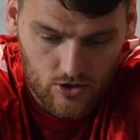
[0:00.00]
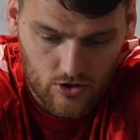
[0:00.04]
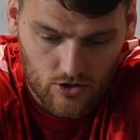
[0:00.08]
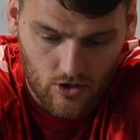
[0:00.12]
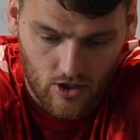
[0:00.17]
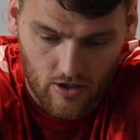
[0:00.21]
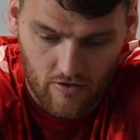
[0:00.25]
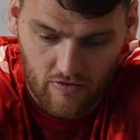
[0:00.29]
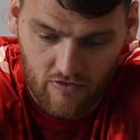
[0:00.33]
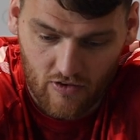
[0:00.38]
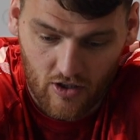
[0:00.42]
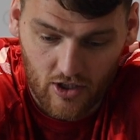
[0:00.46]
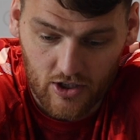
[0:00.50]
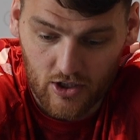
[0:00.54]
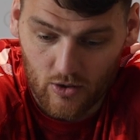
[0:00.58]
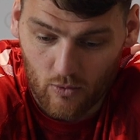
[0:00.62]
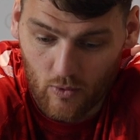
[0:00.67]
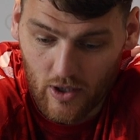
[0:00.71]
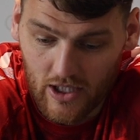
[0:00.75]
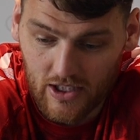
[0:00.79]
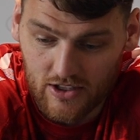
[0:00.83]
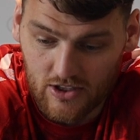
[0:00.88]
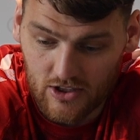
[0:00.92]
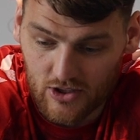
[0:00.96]
trying to find a
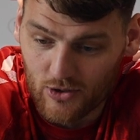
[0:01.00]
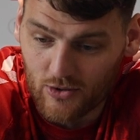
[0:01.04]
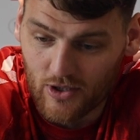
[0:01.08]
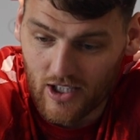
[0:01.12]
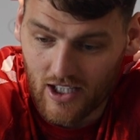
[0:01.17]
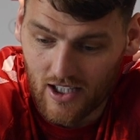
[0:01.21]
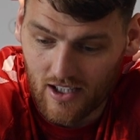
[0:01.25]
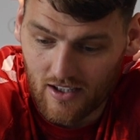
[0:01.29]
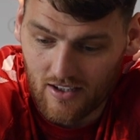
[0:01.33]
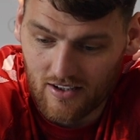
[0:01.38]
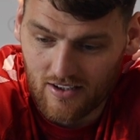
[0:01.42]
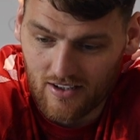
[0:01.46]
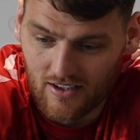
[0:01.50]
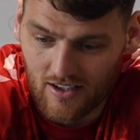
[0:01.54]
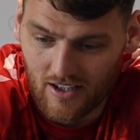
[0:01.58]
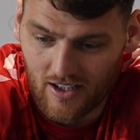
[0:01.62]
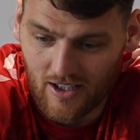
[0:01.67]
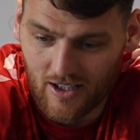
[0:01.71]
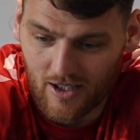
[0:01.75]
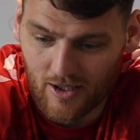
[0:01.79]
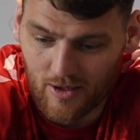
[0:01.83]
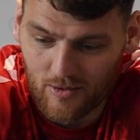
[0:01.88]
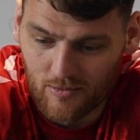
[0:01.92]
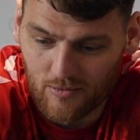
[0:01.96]
way to do that.
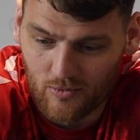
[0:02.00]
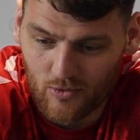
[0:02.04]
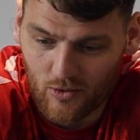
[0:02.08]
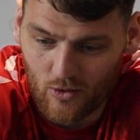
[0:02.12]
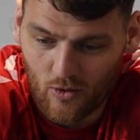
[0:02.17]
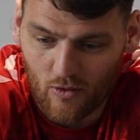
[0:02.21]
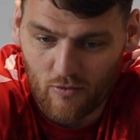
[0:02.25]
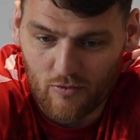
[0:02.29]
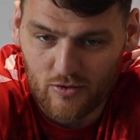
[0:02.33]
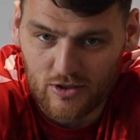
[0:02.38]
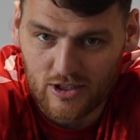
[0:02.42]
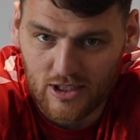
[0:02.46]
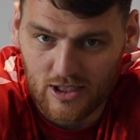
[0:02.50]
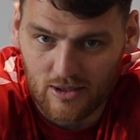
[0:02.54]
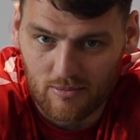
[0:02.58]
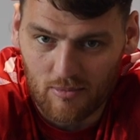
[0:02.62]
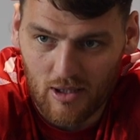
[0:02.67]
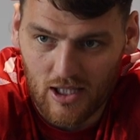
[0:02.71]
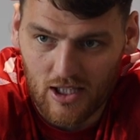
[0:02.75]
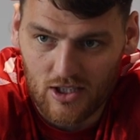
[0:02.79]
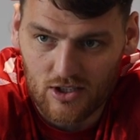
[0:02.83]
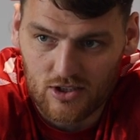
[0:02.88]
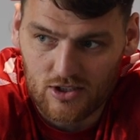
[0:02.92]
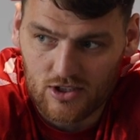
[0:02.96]
Um, we obviously
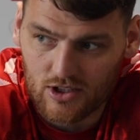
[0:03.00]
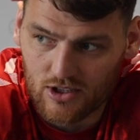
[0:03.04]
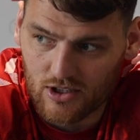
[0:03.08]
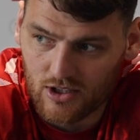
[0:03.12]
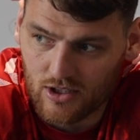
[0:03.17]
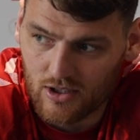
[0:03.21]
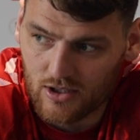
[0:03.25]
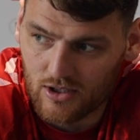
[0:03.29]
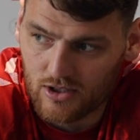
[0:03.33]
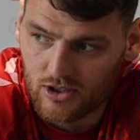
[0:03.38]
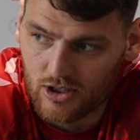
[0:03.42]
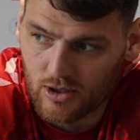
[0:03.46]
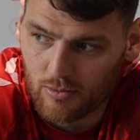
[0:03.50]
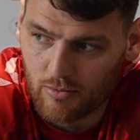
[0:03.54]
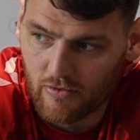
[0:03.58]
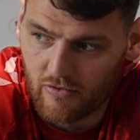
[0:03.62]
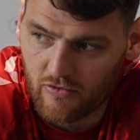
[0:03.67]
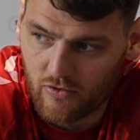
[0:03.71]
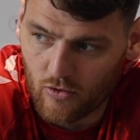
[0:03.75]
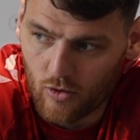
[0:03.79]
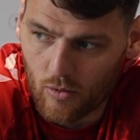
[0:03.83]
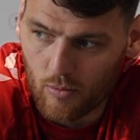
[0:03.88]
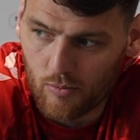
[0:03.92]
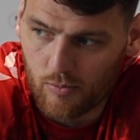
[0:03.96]
managed to to
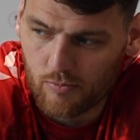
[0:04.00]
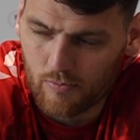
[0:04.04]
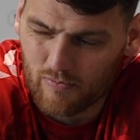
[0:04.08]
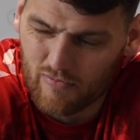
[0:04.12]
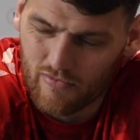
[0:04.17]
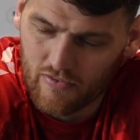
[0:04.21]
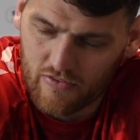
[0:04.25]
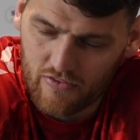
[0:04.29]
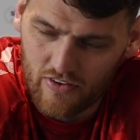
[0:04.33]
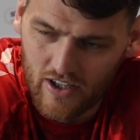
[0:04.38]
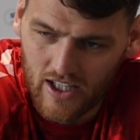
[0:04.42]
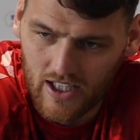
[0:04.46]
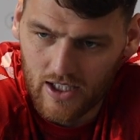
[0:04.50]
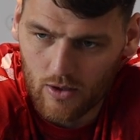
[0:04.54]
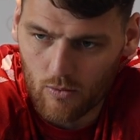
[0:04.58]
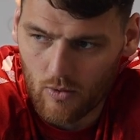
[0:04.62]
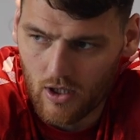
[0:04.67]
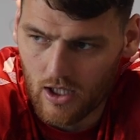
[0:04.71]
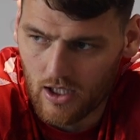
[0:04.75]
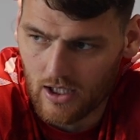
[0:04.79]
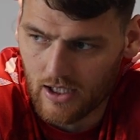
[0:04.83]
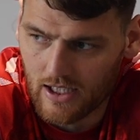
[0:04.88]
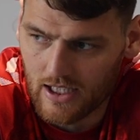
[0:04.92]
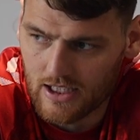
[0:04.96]
perform fairly
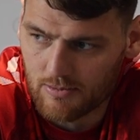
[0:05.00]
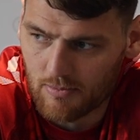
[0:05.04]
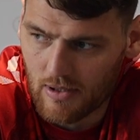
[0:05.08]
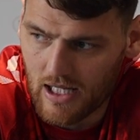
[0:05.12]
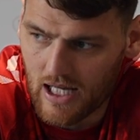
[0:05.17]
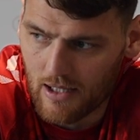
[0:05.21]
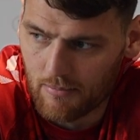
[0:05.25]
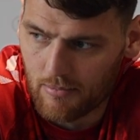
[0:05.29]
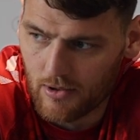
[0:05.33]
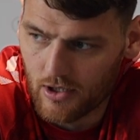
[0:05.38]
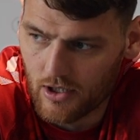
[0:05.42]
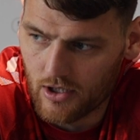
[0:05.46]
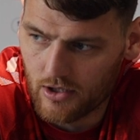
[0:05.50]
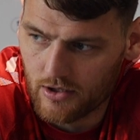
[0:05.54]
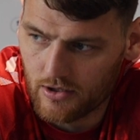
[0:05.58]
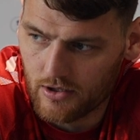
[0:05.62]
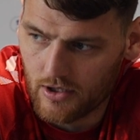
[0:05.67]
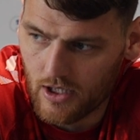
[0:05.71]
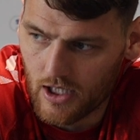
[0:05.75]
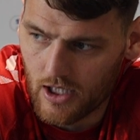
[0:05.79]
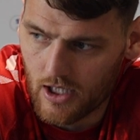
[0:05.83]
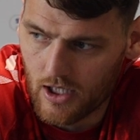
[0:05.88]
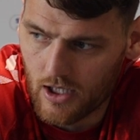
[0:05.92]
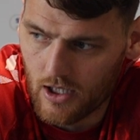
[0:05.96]
well against
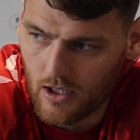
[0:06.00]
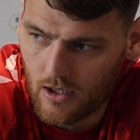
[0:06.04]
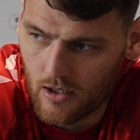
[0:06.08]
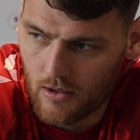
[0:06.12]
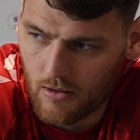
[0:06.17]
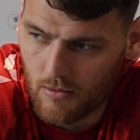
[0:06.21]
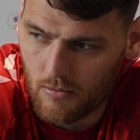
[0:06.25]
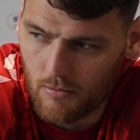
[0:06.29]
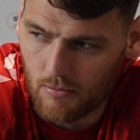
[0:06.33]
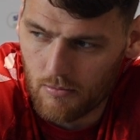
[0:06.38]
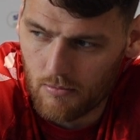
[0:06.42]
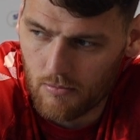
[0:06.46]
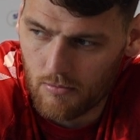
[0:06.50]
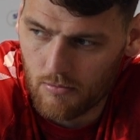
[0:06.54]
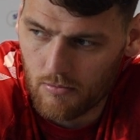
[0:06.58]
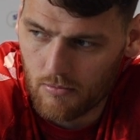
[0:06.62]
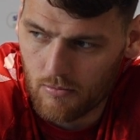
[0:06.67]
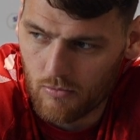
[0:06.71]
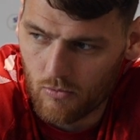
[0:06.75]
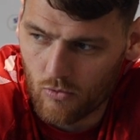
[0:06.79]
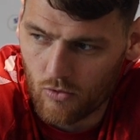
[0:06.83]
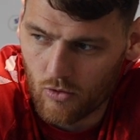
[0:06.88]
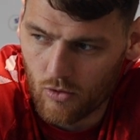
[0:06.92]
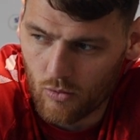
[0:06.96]
Blackburn. Um,
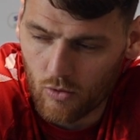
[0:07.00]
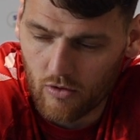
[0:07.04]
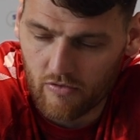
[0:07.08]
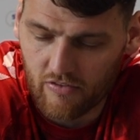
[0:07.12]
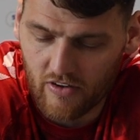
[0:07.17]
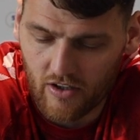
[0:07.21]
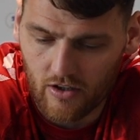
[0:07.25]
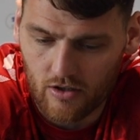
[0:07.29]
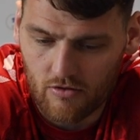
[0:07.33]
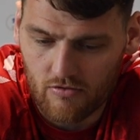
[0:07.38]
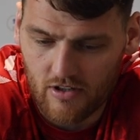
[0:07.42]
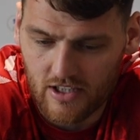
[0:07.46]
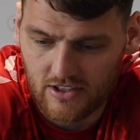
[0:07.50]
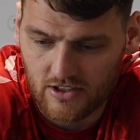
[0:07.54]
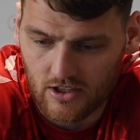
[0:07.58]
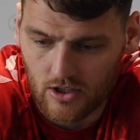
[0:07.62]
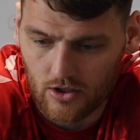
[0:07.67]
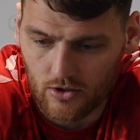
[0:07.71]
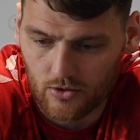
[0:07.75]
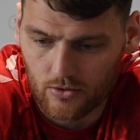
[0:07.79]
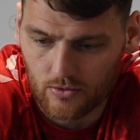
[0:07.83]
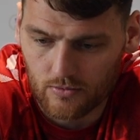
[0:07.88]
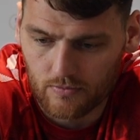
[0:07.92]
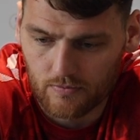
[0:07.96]
we're, we're, very
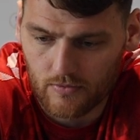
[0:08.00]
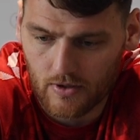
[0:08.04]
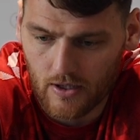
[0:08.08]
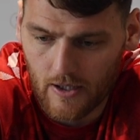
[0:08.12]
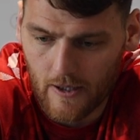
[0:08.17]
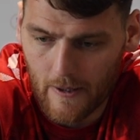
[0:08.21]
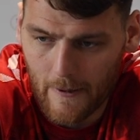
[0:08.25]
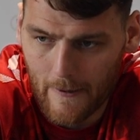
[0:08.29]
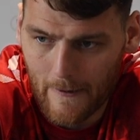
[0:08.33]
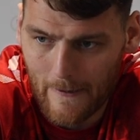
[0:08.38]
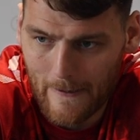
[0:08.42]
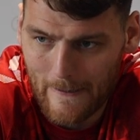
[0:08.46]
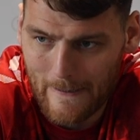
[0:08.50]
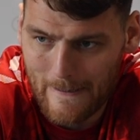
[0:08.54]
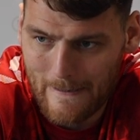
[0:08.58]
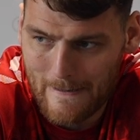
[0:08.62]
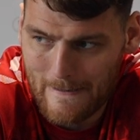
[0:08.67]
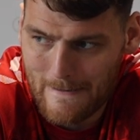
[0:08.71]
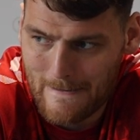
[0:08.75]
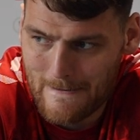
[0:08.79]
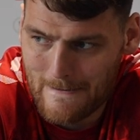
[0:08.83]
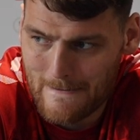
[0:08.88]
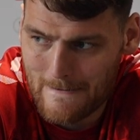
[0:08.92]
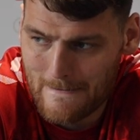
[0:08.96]
resolute.
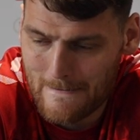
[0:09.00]
Uh,